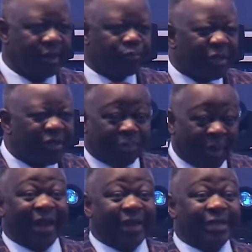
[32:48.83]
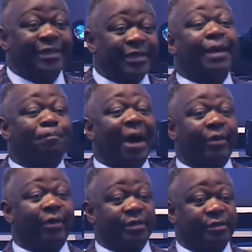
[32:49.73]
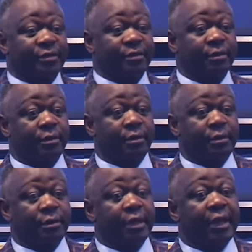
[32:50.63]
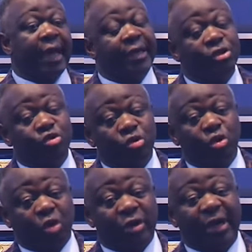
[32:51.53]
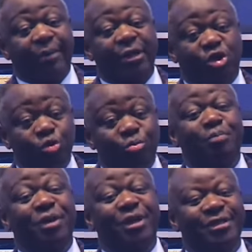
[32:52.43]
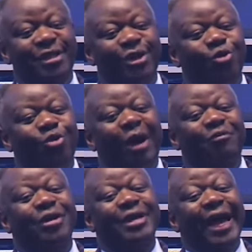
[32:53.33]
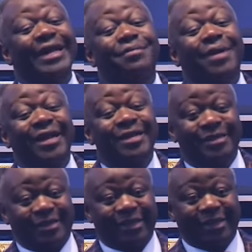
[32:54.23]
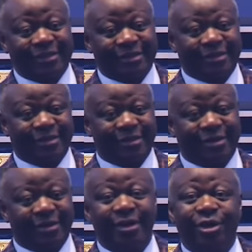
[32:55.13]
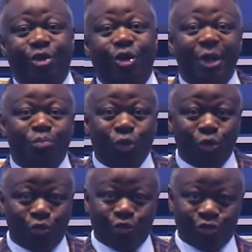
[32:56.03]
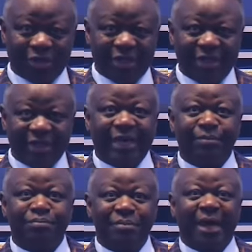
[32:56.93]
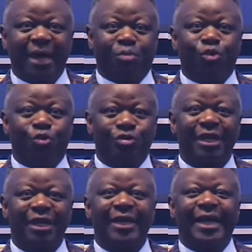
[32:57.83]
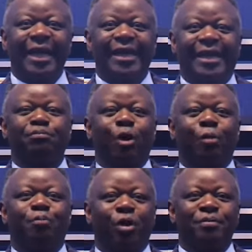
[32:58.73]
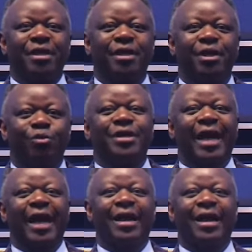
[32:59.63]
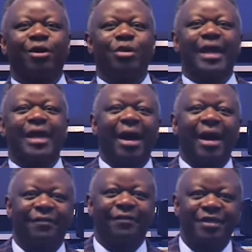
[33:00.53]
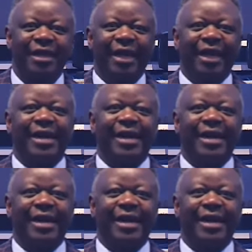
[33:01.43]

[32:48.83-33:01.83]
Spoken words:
principalities and powers. And he's also talking about human beings who have got animal instincts. He calls them bulls. He said, many bulls, they gaped upon me with their mouths and